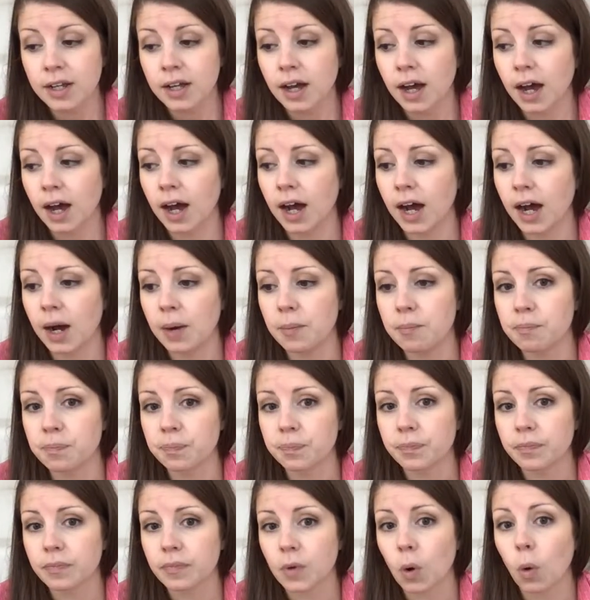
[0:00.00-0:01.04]

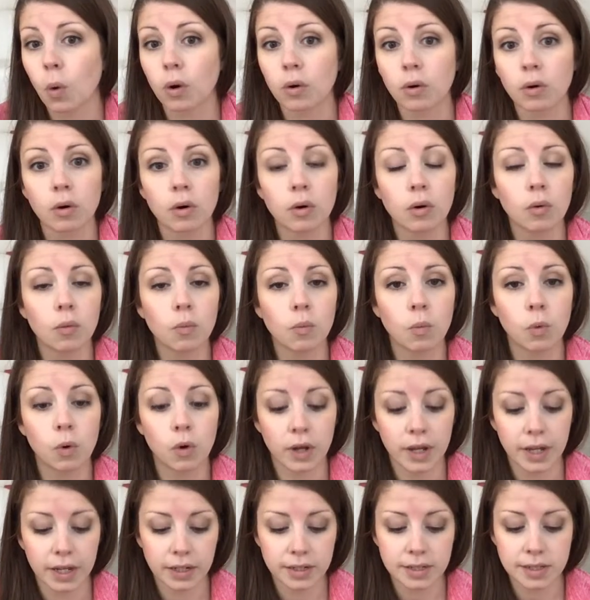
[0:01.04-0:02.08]
Or
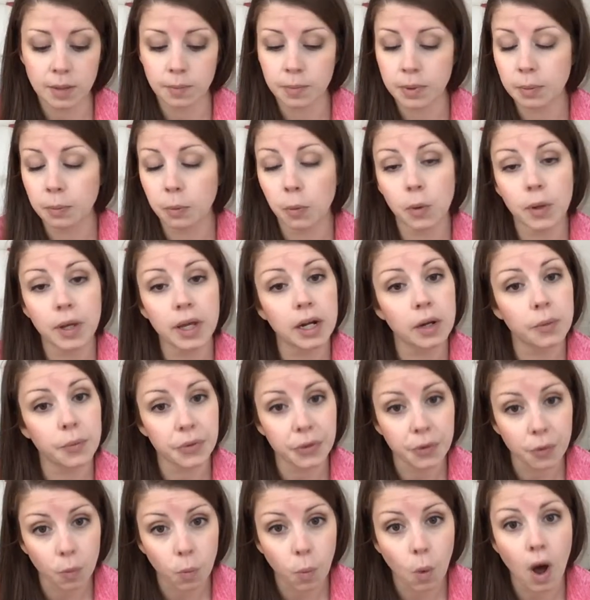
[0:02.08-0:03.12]
some people will get it when
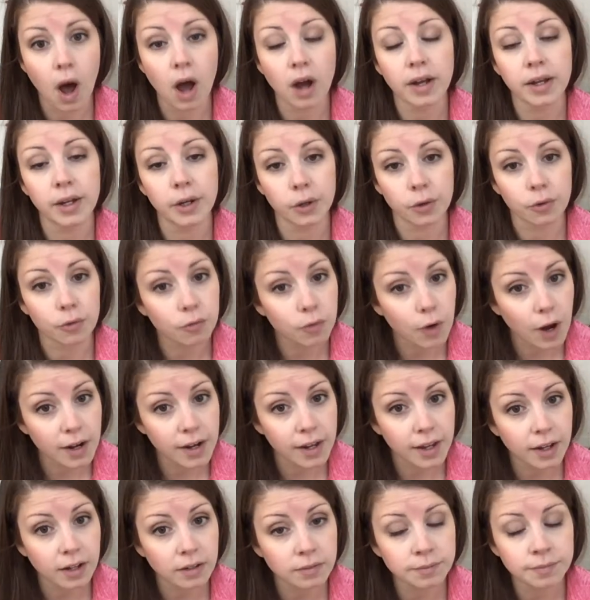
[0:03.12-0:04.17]
they're walking or
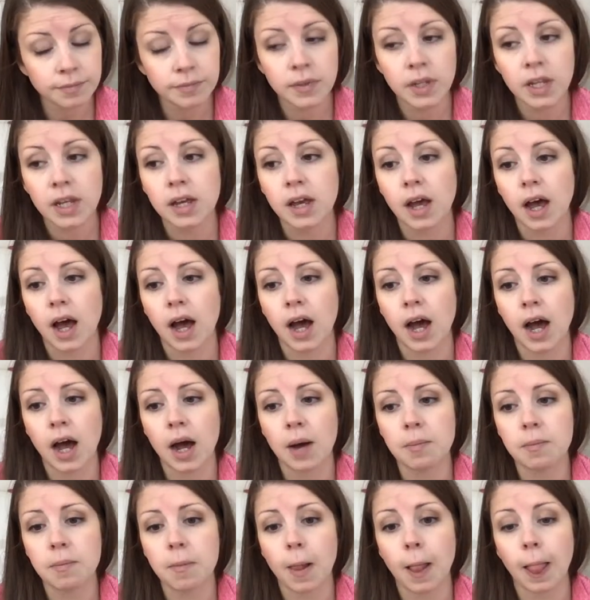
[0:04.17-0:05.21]
running.
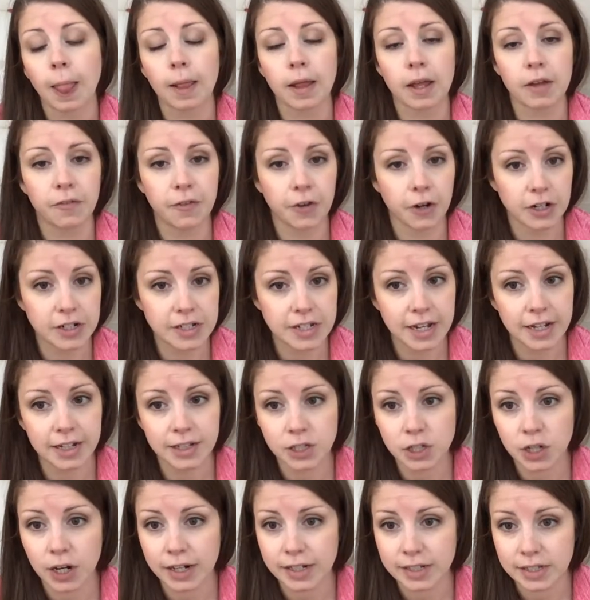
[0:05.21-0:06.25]
If you're a
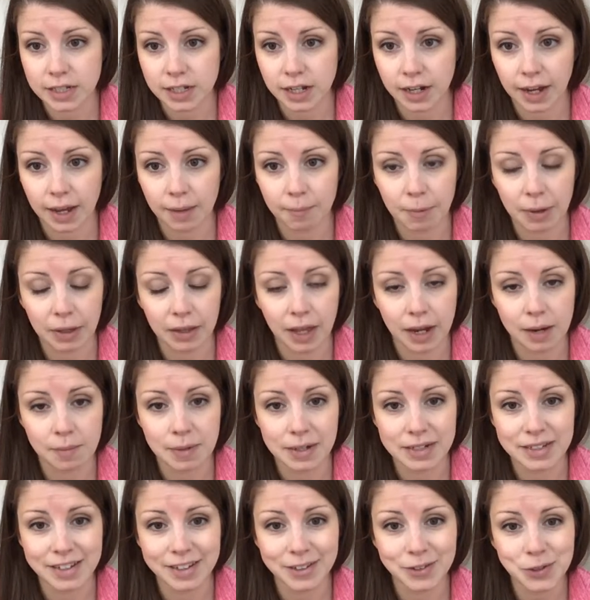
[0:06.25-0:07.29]
dancer, I see I got a lot of my
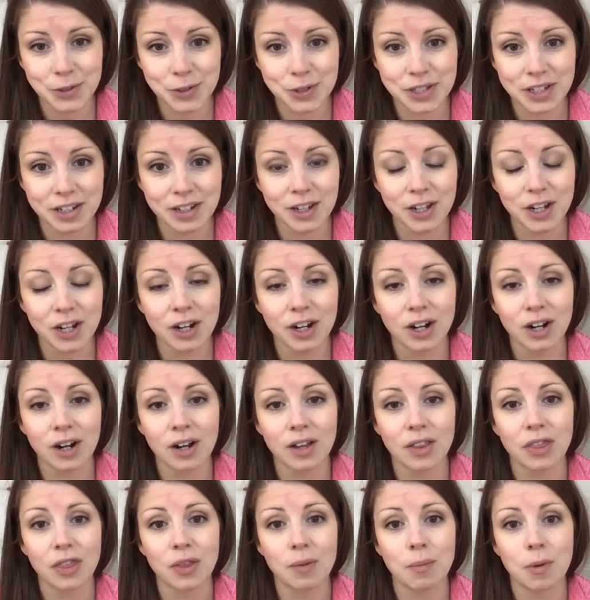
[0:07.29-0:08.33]
dancers in here.
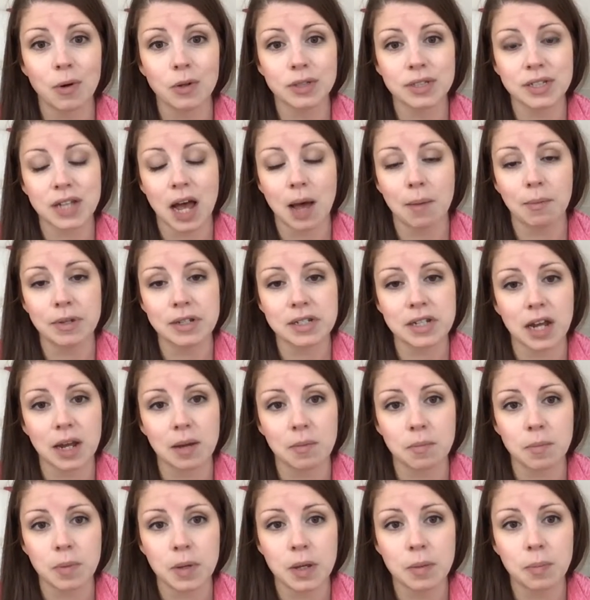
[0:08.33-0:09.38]
The most common time
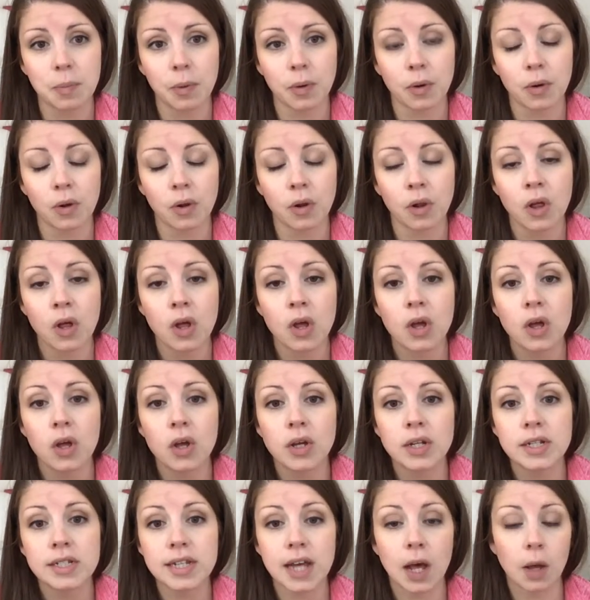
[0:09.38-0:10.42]
people
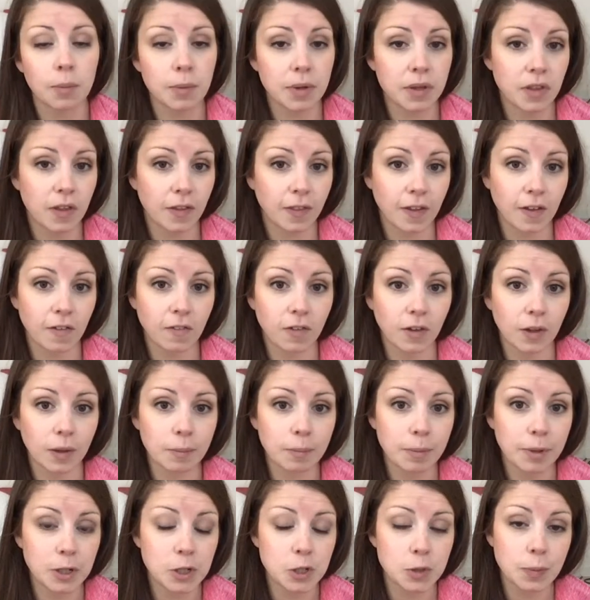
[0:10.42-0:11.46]
tell me that they feel
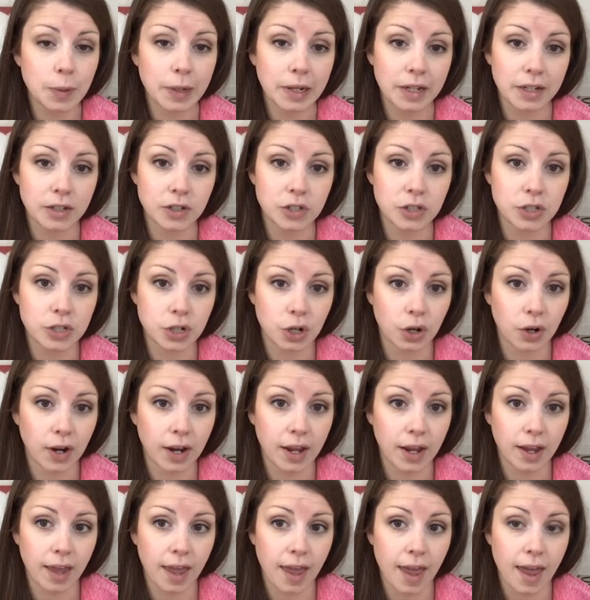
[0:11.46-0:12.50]
impingement is
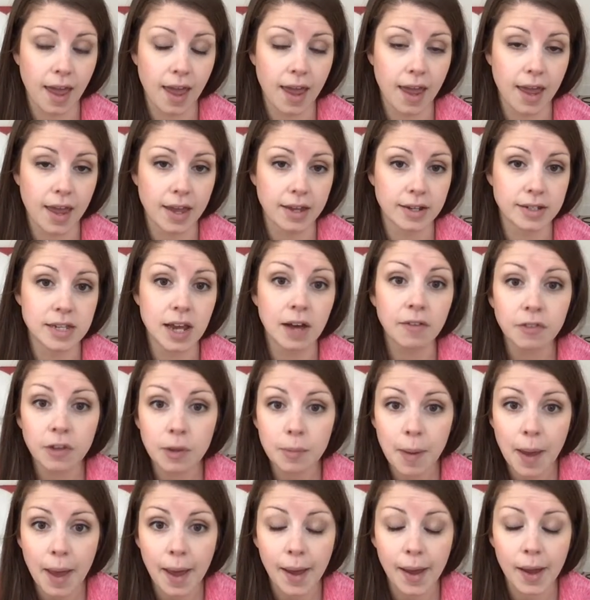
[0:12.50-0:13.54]
during a
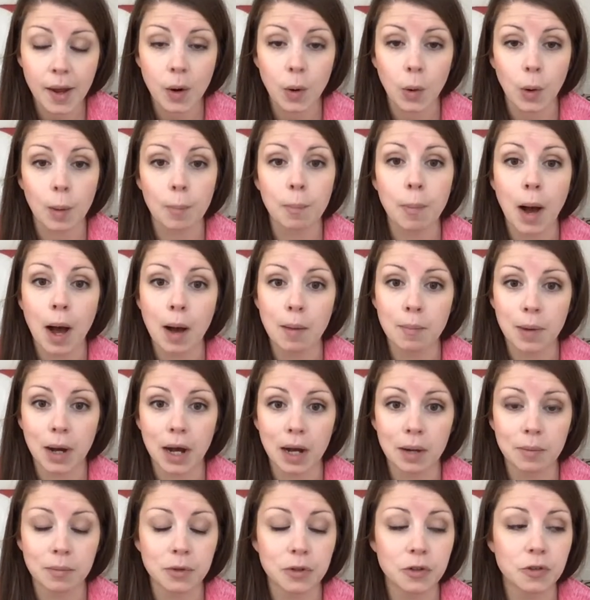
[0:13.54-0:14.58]
développé or a
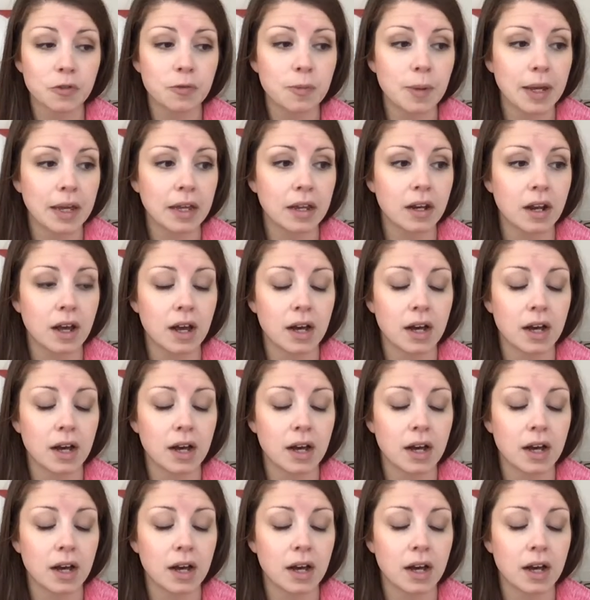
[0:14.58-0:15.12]
battement movement,